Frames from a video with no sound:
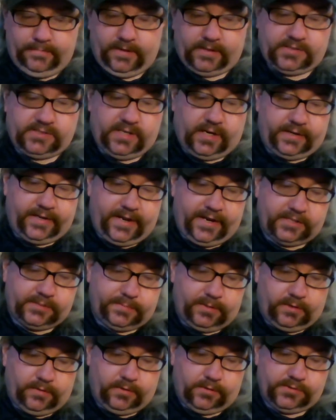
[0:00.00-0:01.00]
got Scott
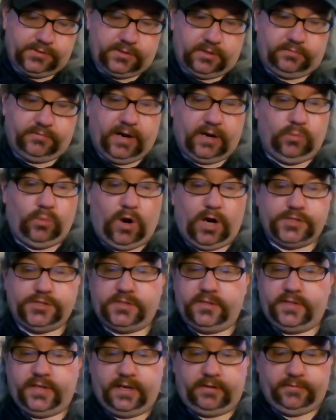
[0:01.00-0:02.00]
Kazmir. There's uh, Ron
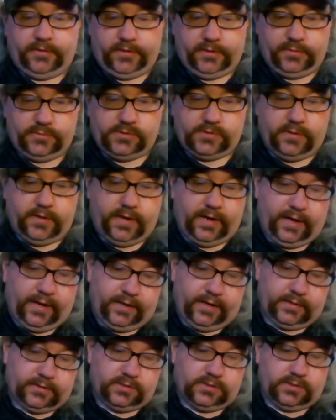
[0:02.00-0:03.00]
Washington. Can't really use
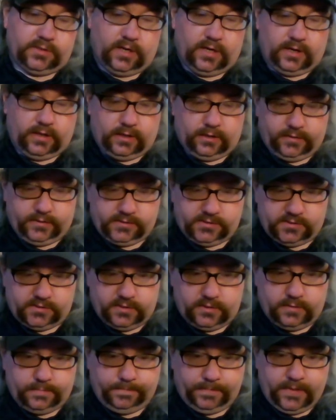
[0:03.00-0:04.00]
that. Uh, let's
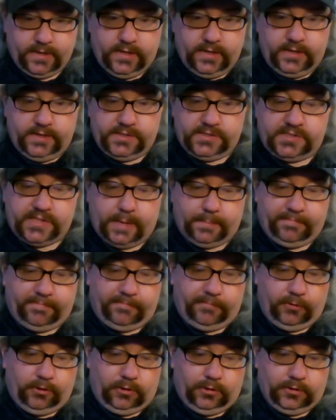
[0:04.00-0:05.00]
see. Sam
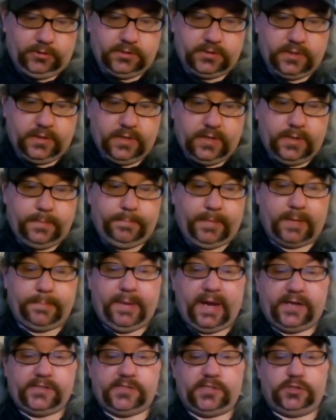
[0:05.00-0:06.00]
Fuld. Mike
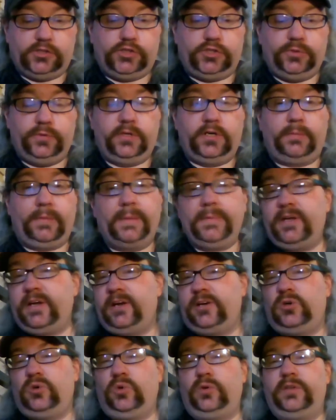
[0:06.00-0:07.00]
Bacsik Jr. Might be
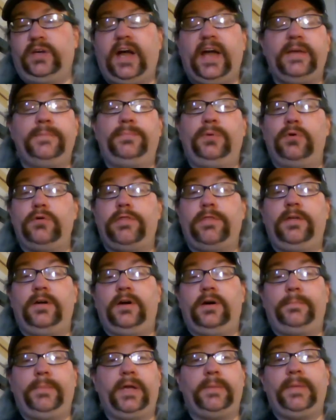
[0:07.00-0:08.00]
kind of cool to hide both
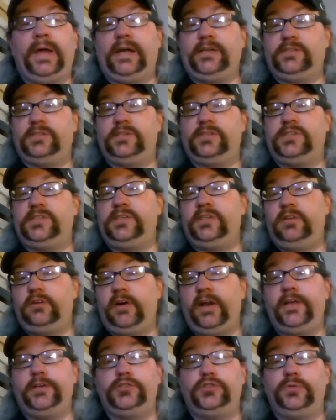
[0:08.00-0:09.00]
uh, Mike Bacsik Sr.
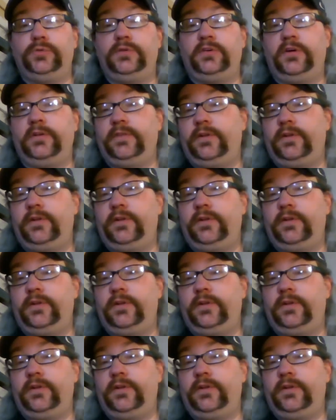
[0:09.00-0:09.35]
and Jr.